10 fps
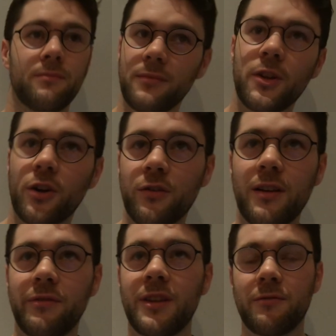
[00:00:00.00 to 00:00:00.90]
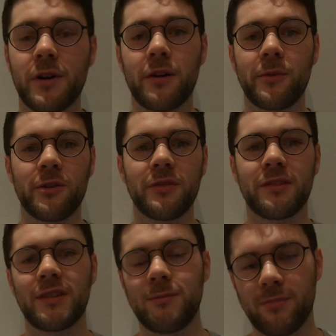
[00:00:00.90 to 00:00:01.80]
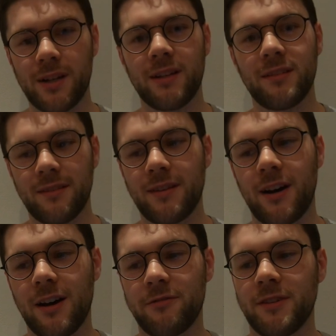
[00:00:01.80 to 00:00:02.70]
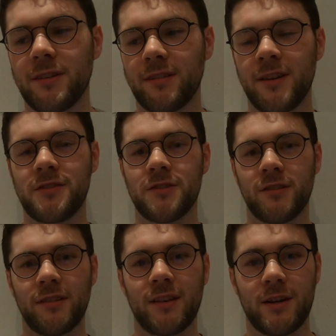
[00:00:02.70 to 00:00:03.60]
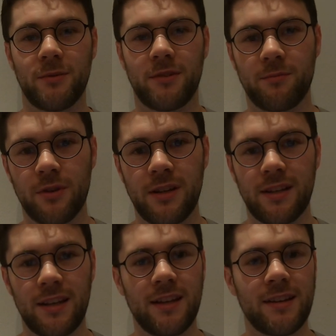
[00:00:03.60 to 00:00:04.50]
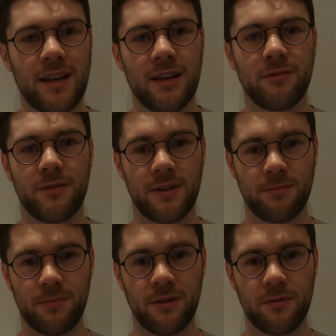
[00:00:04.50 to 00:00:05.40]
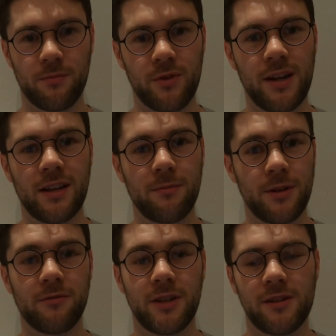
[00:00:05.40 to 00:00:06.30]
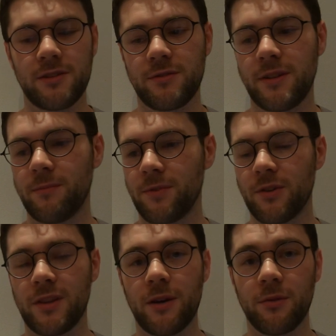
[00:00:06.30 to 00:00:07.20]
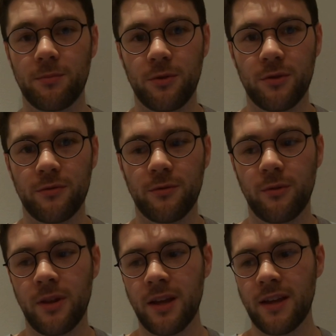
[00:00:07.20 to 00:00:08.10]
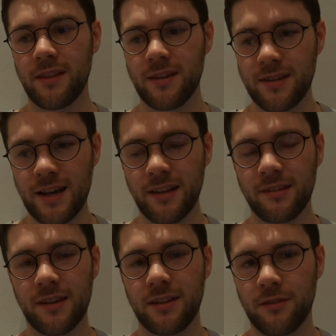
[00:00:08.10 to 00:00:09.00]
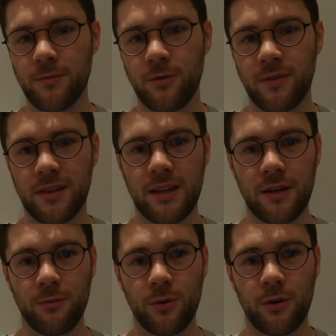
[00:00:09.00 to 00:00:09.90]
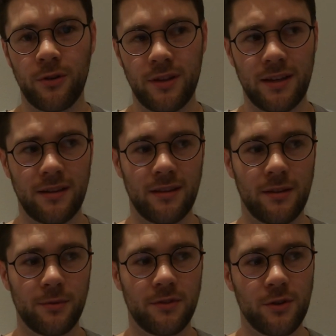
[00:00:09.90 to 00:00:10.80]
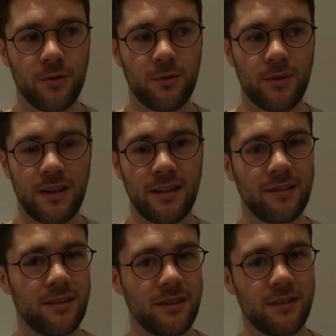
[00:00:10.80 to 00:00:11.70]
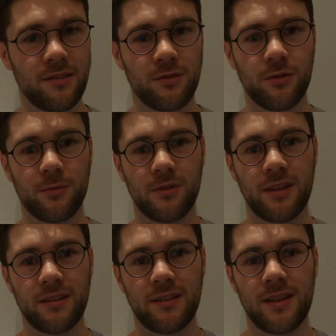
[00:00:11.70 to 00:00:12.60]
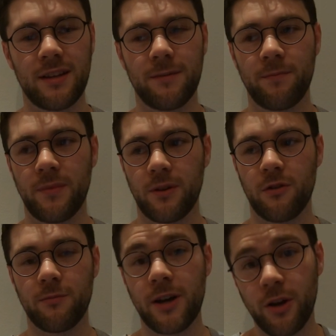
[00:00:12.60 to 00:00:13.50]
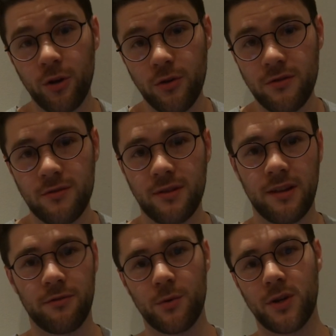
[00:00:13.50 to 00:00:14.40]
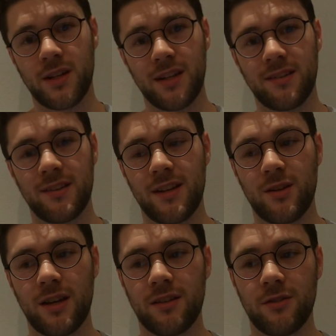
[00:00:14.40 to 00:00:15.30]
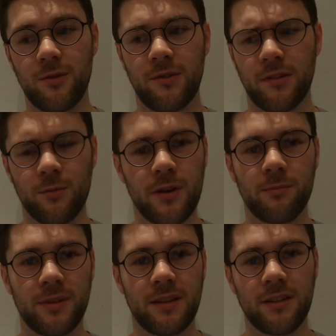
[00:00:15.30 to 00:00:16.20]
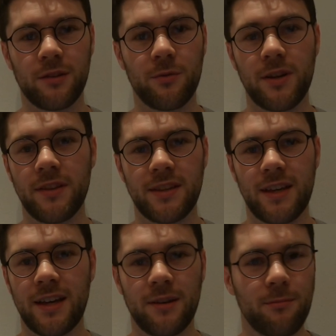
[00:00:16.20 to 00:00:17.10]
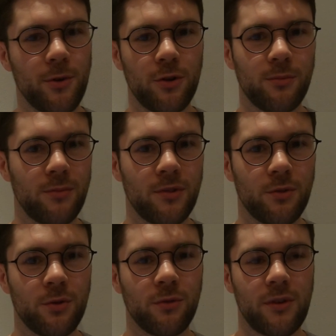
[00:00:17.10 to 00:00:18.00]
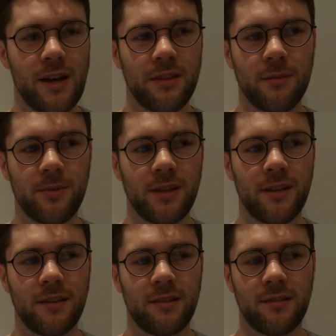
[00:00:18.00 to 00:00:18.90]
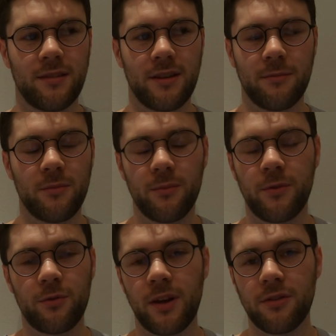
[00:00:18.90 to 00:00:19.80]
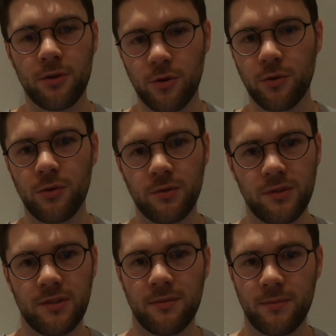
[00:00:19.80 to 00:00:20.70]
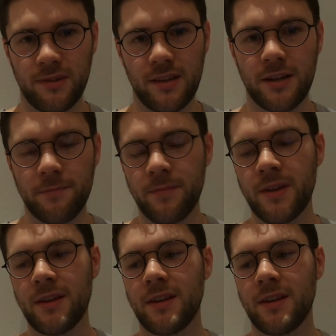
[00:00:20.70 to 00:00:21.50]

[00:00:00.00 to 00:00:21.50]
Not great for the environment, obviously, but after St. John's, I was pretty keen to have a bit of a break and a bit of luxury. So that was beautiful. The downsides of moving there were that there was no easily installable internet of my own. If you wanted internet, you had to use this one particular one that they had modems all around the place, throughout the halls set up.